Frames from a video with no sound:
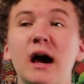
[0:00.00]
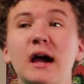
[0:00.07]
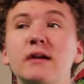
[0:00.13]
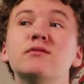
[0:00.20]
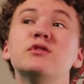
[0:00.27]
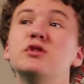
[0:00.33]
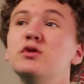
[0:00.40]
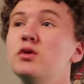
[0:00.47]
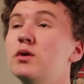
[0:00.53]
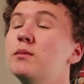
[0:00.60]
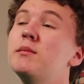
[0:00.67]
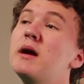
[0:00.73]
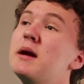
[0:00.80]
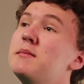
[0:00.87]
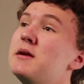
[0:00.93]
I have to do
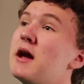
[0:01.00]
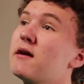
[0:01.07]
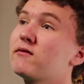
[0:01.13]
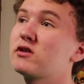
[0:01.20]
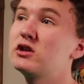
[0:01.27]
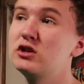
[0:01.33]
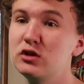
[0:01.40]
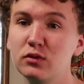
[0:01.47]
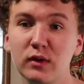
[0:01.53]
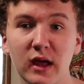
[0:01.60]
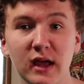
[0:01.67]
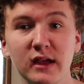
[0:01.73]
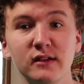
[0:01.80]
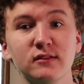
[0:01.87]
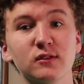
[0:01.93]
it maybe every 2
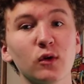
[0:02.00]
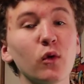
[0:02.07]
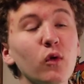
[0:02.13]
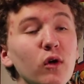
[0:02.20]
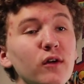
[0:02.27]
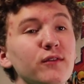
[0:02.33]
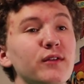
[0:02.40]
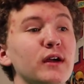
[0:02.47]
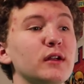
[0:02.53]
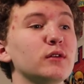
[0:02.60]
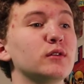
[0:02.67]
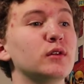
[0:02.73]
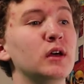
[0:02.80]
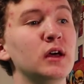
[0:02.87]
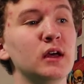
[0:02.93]
days. Or if I
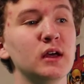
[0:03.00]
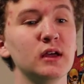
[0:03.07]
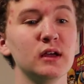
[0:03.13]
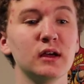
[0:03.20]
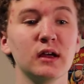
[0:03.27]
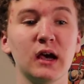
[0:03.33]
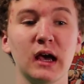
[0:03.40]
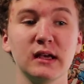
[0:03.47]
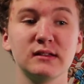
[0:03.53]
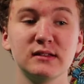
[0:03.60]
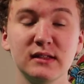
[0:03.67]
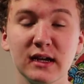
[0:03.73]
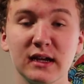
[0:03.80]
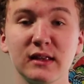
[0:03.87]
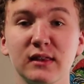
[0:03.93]
don't
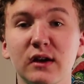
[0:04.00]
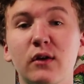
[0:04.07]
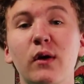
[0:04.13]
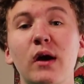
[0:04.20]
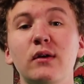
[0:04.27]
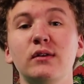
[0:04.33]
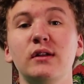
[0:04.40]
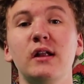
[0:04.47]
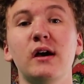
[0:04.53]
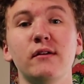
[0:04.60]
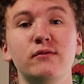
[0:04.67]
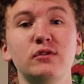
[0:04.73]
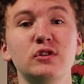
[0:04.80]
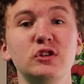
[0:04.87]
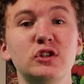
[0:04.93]
stick it in the ground
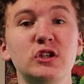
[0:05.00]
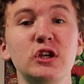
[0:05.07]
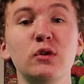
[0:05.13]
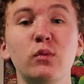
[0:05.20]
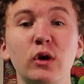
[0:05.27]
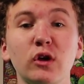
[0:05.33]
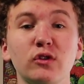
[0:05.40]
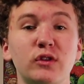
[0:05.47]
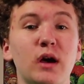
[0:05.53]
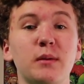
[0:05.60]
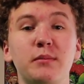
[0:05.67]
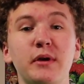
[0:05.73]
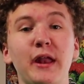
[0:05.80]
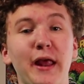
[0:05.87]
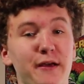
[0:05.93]
enough, she will
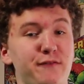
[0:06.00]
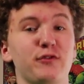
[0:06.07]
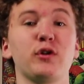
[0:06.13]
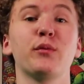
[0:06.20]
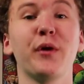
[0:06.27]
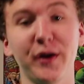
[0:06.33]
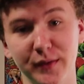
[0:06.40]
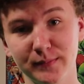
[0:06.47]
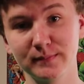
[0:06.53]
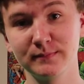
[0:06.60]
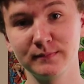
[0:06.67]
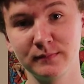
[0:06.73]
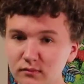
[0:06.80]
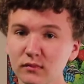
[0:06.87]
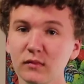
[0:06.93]
dump it everywhere.
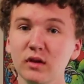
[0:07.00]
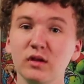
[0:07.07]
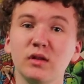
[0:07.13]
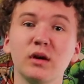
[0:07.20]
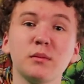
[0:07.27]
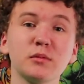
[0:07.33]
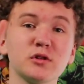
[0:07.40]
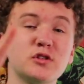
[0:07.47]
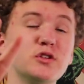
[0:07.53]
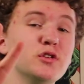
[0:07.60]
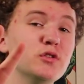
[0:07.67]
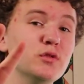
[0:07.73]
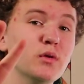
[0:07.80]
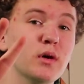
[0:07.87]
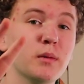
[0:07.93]
Number
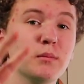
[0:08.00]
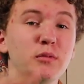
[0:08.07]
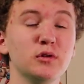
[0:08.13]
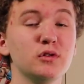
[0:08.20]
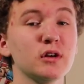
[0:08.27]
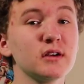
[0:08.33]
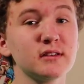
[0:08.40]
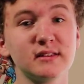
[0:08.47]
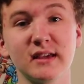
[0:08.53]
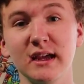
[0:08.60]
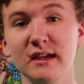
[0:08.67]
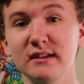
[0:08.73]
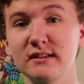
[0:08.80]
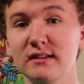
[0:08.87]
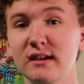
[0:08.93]
2, blue-tongued
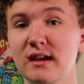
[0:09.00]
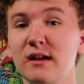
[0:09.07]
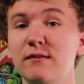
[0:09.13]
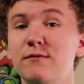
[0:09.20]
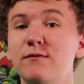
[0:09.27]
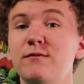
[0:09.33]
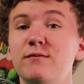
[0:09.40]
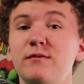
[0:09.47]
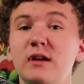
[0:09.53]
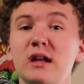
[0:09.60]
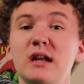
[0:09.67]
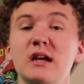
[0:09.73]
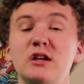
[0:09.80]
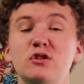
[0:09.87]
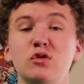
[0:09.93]
skinks can
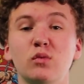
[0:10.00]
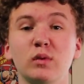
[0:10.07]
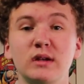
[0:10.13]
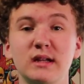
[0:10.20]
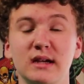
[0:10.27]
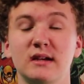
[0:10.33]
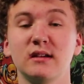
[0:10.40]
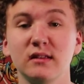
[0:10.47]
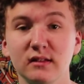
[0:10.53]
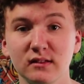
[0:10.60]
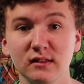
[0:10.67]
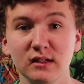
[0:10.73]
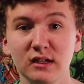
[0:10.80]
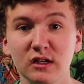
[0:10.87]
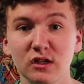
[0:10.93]
fit into
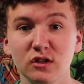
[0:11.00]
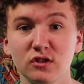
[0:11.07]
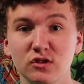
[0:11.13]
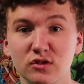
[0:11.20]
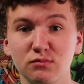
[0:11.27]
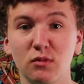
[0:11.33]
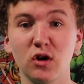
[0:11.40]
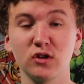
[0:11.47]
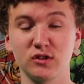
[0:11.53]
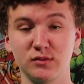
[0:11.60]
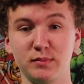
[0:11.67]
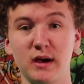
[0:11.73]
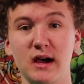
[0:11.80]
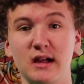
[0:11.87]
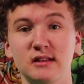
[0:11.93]
ridiculously small
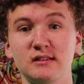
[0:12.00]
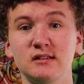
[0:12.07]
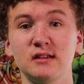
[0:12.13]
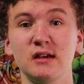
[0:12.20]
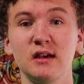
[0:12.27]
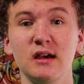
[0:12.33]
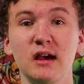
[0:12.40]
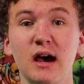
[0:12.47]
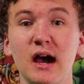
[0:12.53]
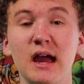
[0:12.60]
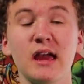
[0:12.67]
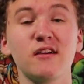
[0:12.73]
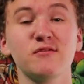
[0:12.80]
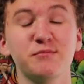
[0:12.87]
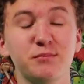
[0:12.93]
spots. I
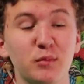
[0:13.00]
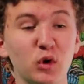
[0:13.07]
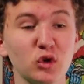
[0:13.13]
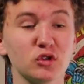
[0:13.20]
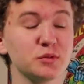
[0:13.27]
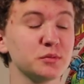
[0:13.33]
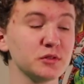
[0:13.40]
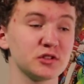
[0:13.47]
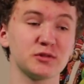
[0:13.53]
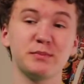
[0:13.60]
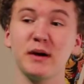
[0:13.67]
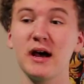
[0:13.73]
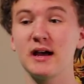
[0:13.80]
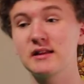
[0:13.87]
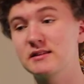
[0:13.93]
have multiple
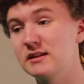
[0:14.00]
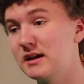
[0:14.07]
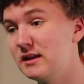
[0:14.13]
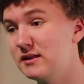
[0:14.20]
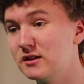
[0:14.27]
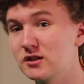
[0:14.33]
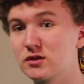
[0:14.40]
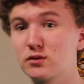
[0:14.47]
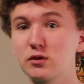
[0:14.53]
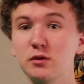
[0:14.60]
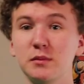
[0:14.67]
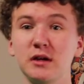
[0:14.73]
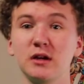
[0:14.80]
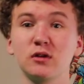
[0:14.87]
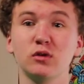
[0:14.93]
spots in this
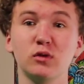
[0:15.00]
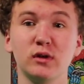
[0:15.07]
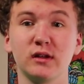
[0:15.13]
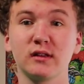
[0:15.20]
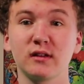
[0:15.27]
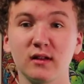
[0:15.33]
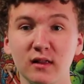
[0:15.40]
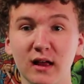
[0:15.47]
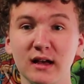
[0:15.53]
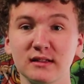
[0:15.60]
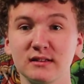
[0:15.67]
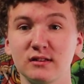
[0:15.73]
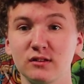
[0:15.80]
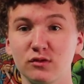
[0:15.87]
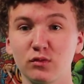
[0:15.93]
room, including the
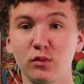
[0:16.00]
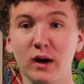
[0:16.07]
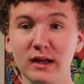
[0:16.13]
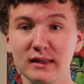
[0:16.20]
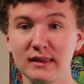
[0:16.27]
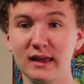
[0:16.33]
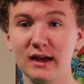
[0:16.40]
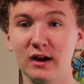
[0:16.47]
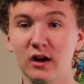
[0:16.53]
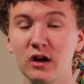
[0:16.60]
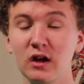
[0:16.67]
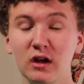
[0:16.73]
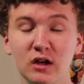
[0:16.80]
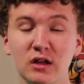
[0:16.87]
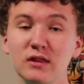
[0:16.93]
closet that's right there,
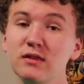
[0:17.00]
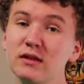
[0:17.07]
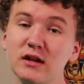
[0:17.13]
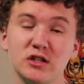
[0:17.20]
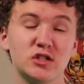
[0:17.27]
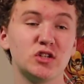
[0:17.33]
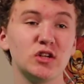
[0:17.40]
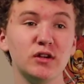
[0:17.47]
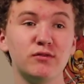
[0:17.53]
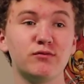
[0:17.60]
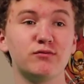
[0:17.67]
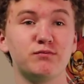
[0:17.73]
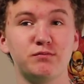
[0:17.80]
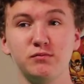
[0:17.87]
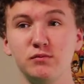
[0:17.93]
that she
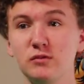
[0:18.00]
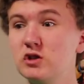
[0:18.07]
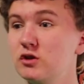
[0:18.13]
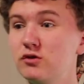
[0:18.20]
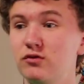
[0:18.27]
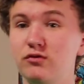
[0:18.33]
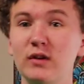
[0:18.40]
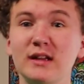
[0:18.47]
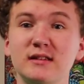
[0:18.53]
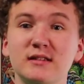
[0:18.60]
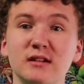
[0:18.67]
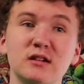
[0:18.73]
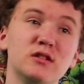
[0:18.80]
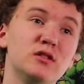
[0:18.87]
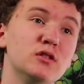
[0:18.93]
just fits
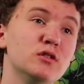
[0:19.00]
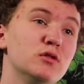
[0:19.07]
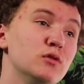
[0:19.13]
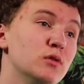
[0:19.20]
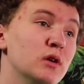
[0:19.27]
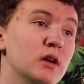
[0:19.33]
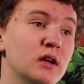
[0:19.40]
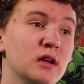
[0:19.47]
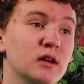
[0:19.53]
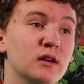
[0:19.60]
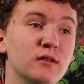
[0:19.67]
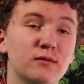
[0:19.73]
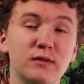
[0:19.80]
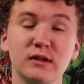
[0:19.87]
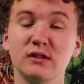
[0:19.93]

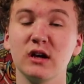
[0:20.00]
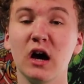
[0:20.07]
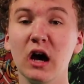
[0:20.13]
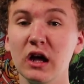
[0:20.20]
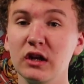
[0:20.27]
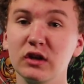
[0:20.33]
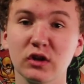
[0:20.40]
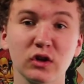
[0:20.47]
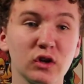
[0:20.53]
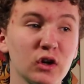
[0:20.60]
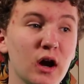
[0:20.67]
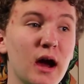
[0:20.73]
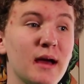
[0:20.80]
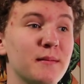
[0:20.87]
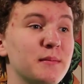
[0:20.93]

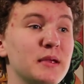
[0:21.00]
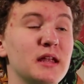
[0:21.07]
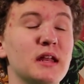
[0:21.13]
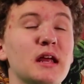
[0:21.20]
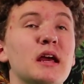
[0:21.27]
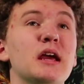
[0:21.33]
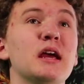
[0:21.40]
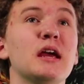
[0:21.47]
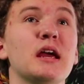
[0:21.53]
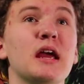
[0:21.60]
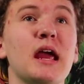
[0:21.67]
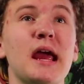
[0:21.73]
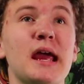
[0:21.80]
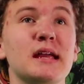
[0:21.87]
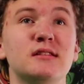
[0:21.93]
under. I mean,
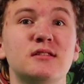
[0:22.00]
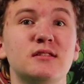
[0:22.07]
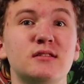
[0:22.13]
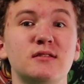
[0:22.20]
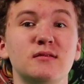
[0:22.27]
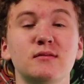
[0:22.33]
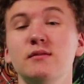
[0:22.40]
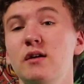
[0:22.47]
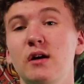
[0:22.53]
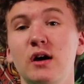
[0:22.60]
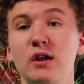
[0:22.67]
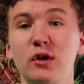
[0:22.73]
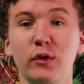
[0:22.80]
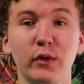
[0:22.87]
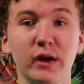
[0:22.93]
it's
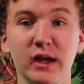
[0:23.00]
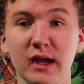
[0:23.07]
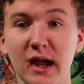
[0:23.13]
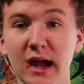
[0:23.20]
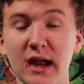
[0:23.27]
annoying.